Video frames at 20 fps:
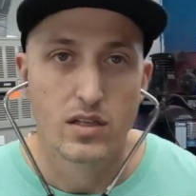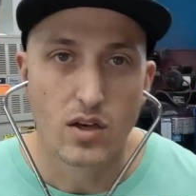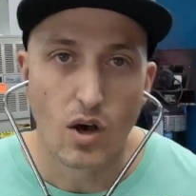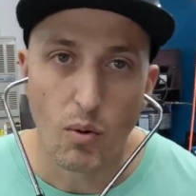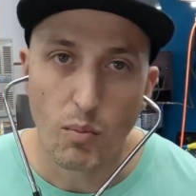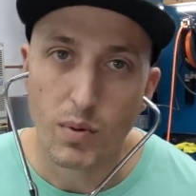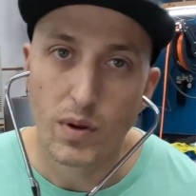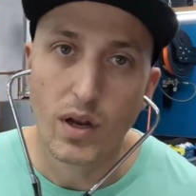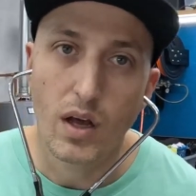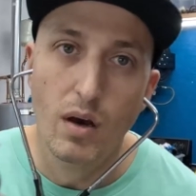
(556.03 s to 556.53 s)

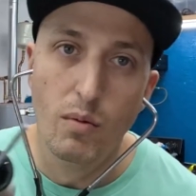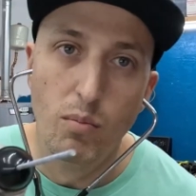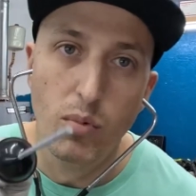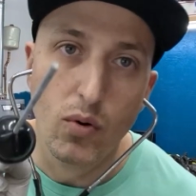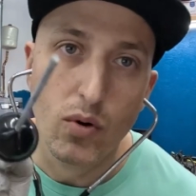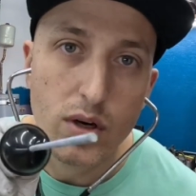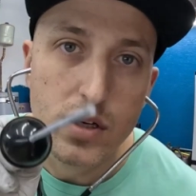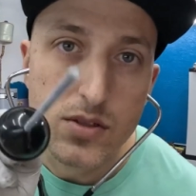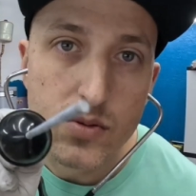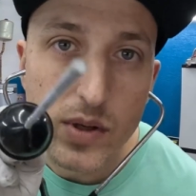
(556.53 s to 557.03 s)
Open up,
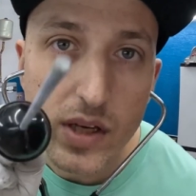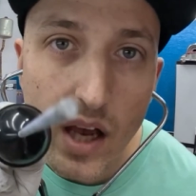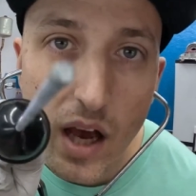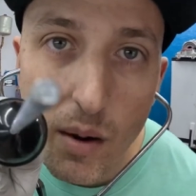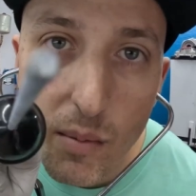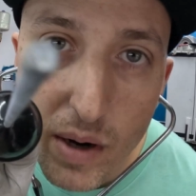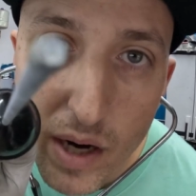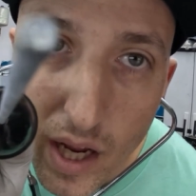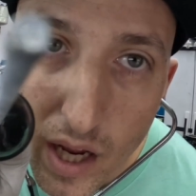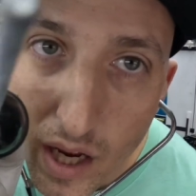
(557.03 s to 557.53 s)
boys, we're
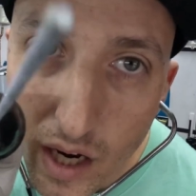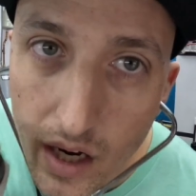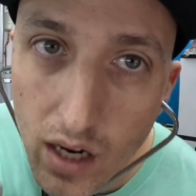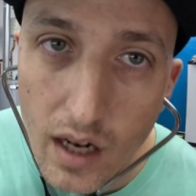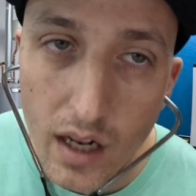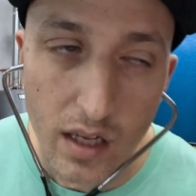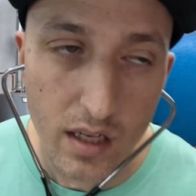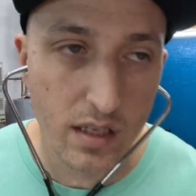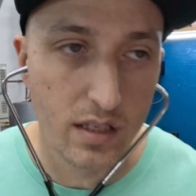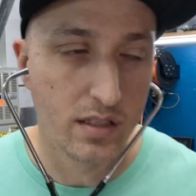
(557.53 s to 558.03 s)
coming
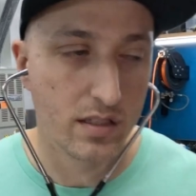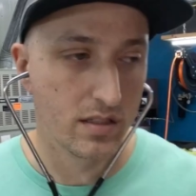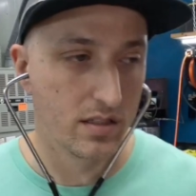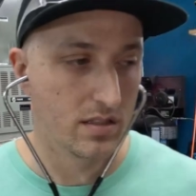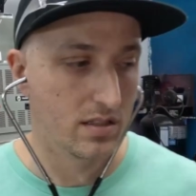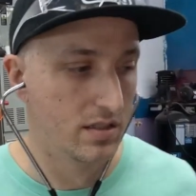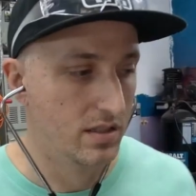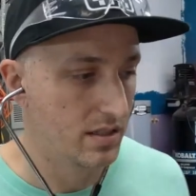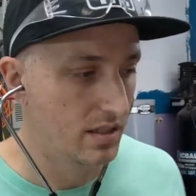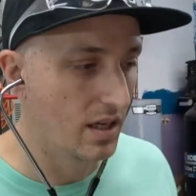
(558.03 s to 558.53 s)
in.
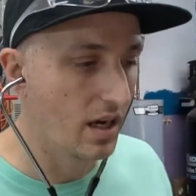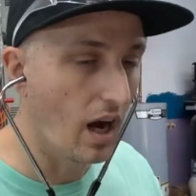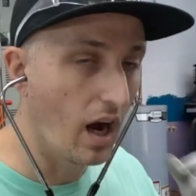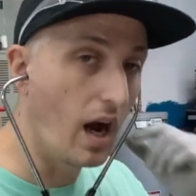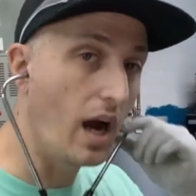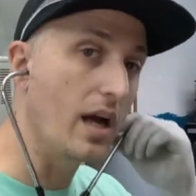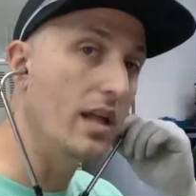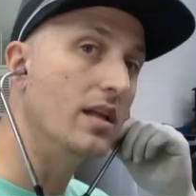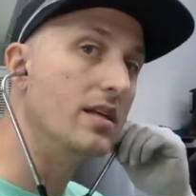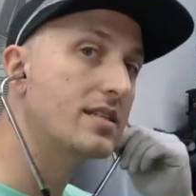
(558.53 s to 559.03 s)

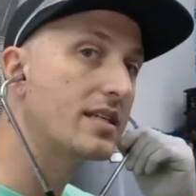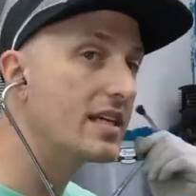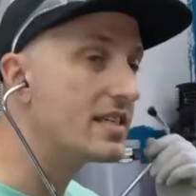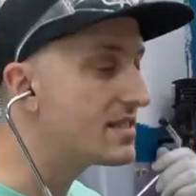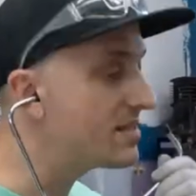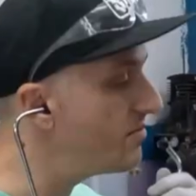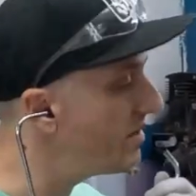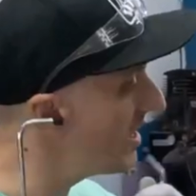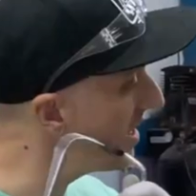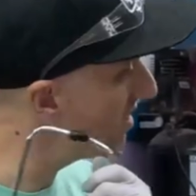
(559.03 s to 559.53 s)
All right, let's
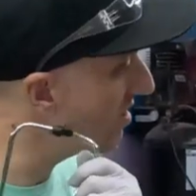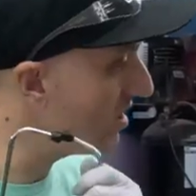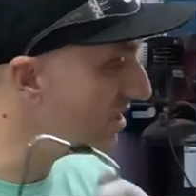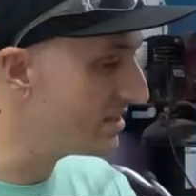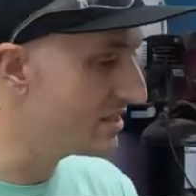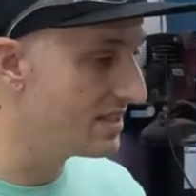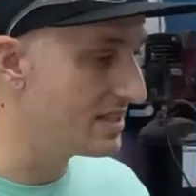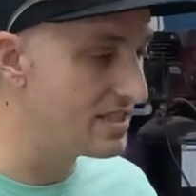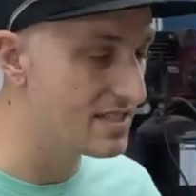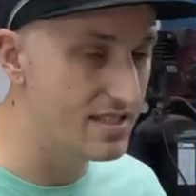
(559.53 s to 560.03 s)
get some air
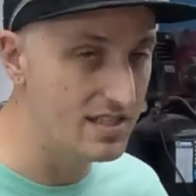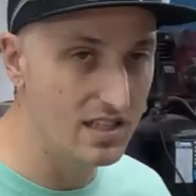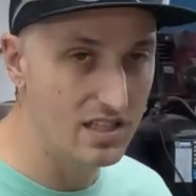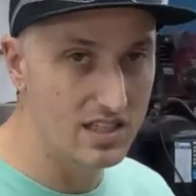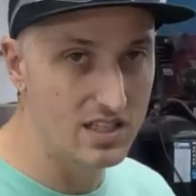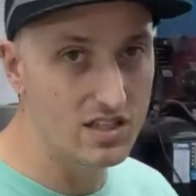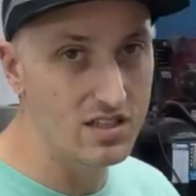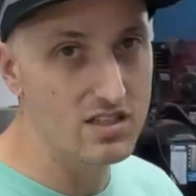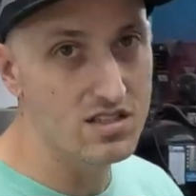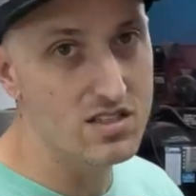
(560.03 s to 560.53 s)
onto these
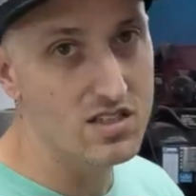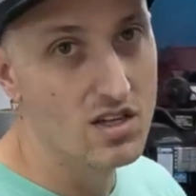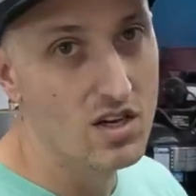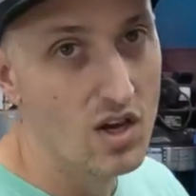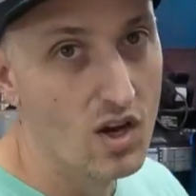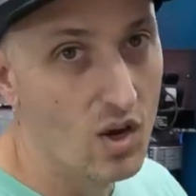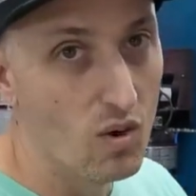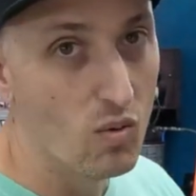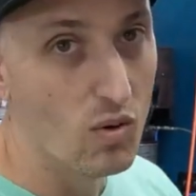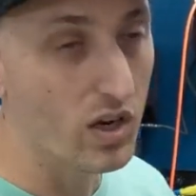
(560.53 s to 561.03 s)
cylinders.
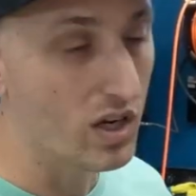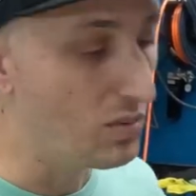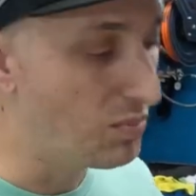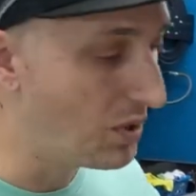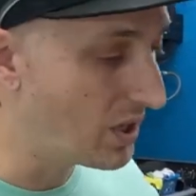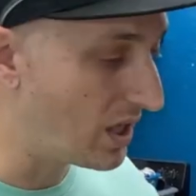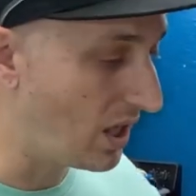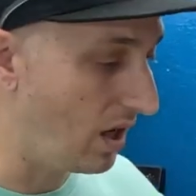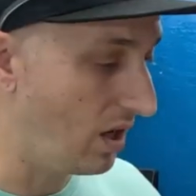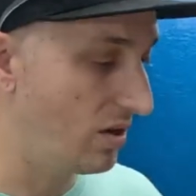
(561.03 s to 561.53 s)
We're
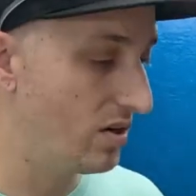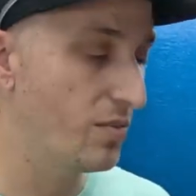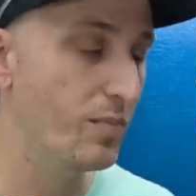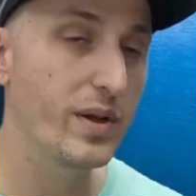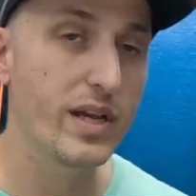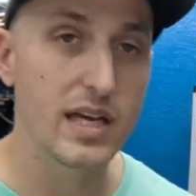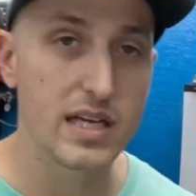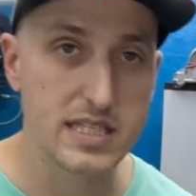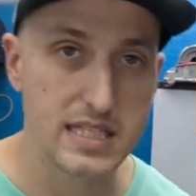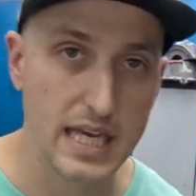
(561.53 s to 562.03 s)
gonna put
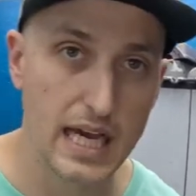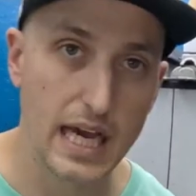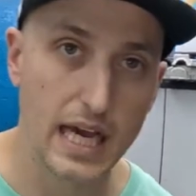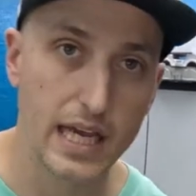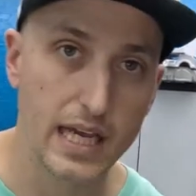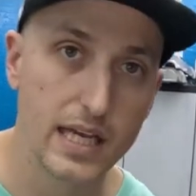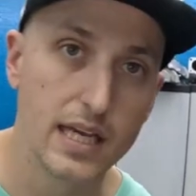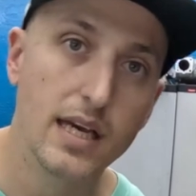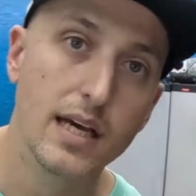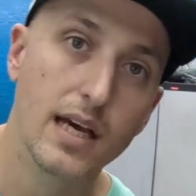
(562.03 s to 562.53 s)
100
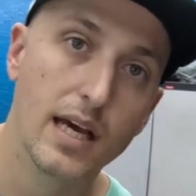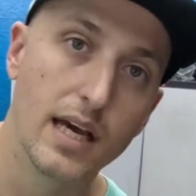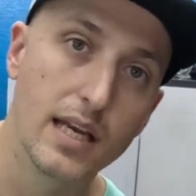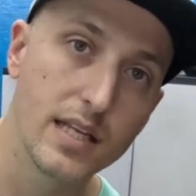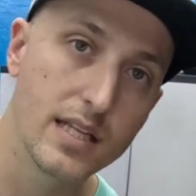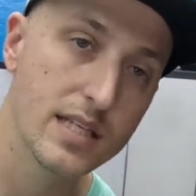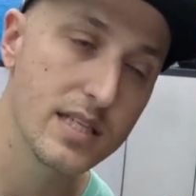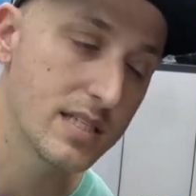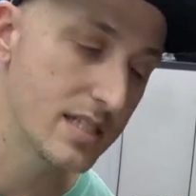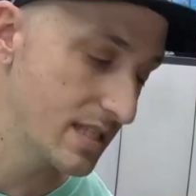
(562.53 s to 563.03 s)
PSI
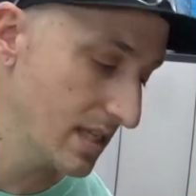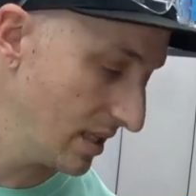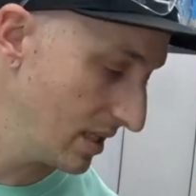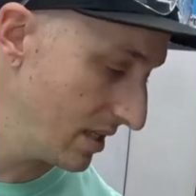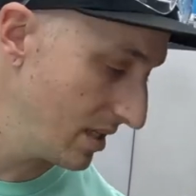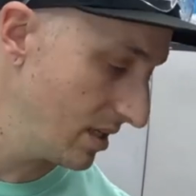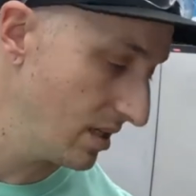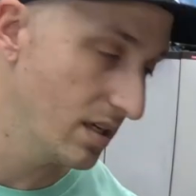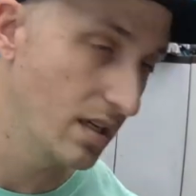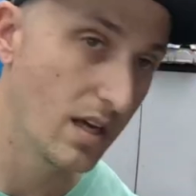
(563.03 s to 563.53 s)
into this
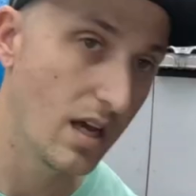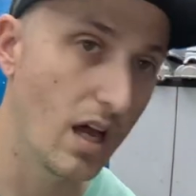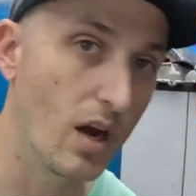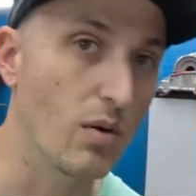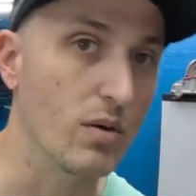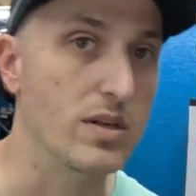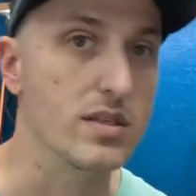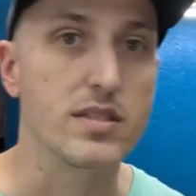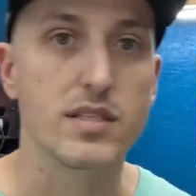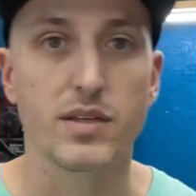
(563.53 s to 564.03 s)
cylinder.
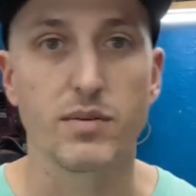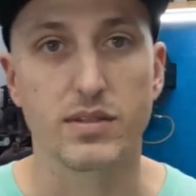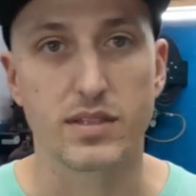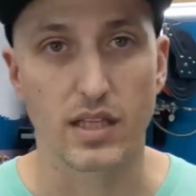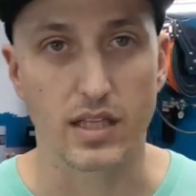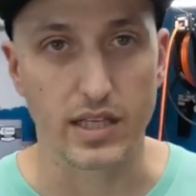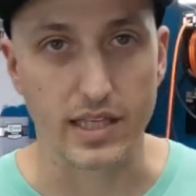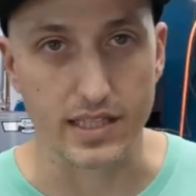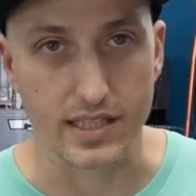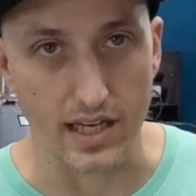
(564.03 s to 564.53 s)
I'm gonna see what
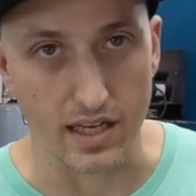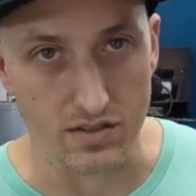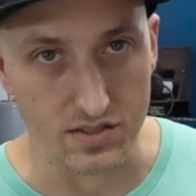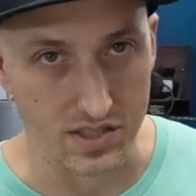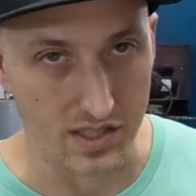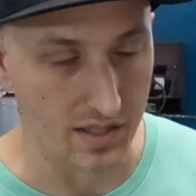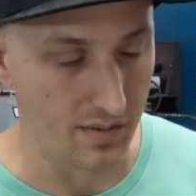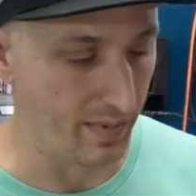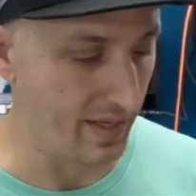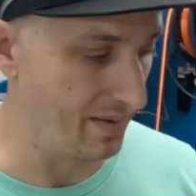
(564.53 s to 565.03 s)
the leak
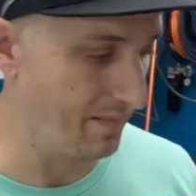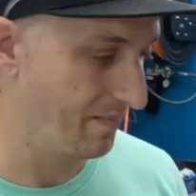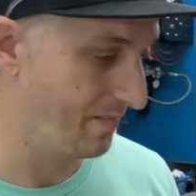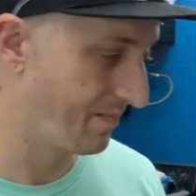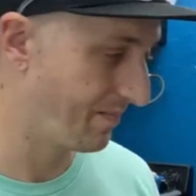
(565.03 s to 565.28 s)
down's gonna be.